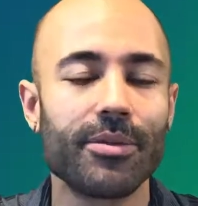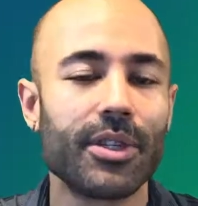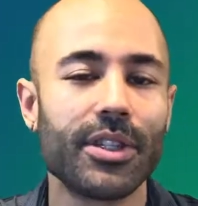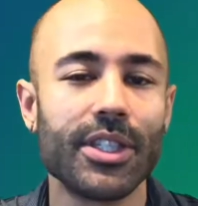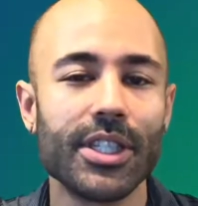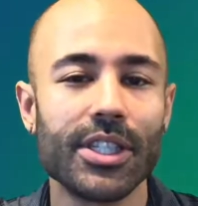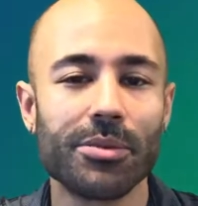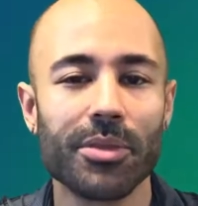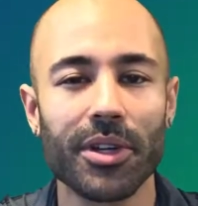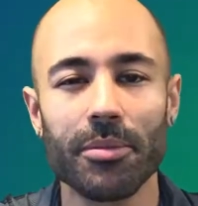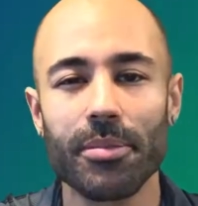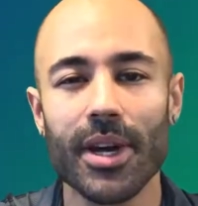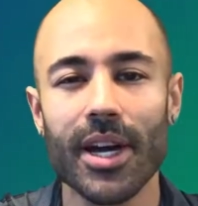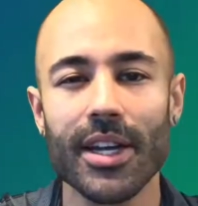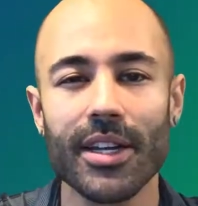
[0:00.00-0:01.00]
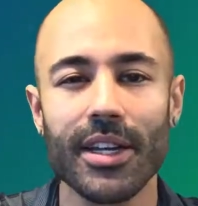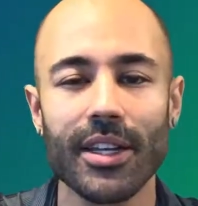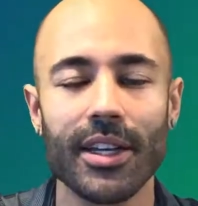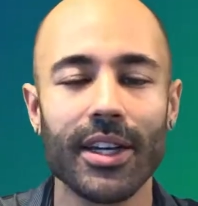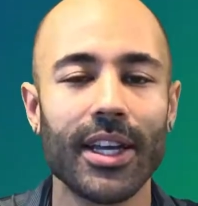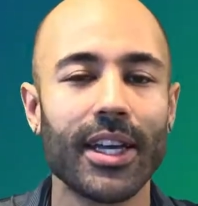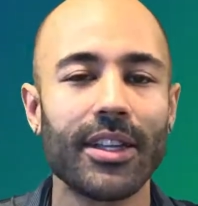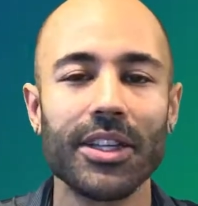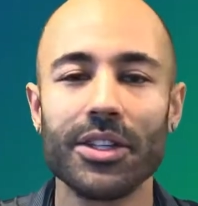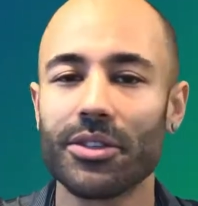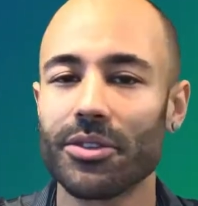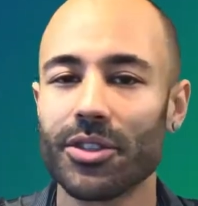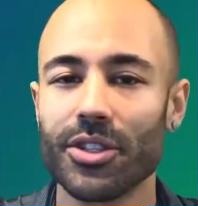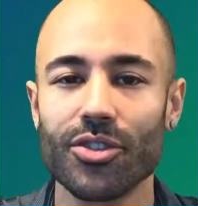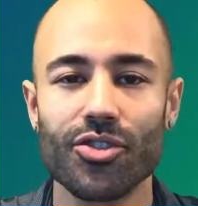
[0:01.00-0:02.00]
a decent amount of pinene. Again, these
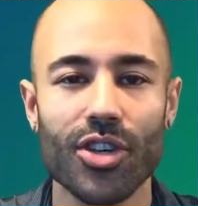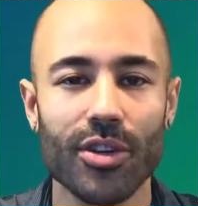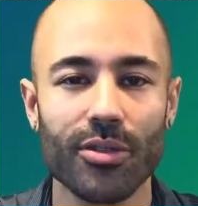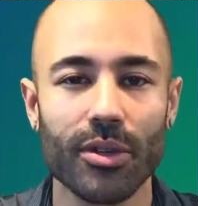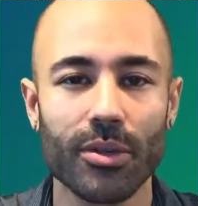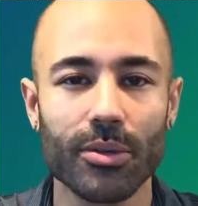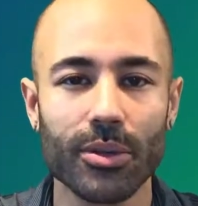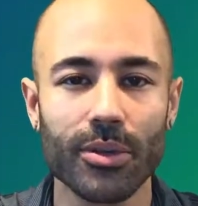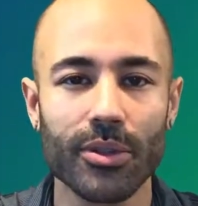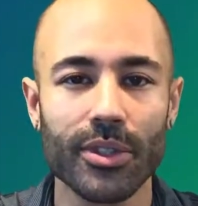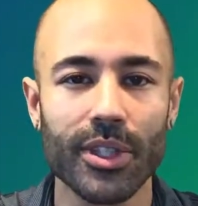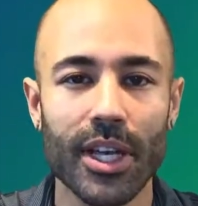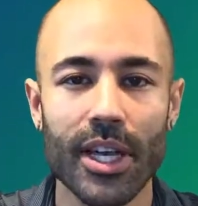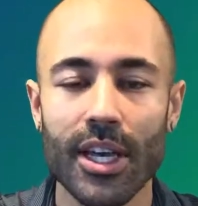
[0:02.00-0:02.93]
are just general rules.